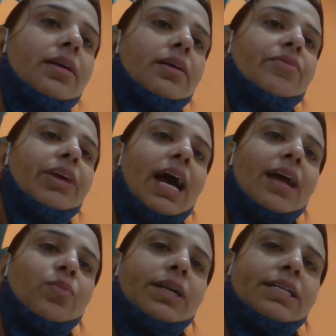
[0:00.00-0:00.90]

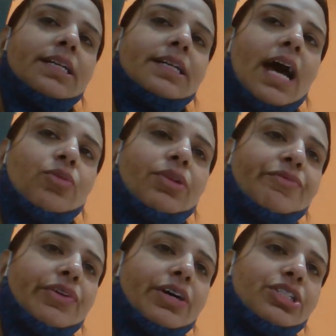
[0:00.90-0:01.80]
Vihan, what is the doubt in
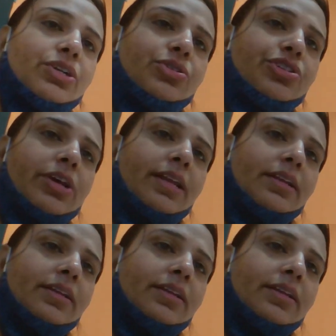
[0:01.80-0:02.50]
first question?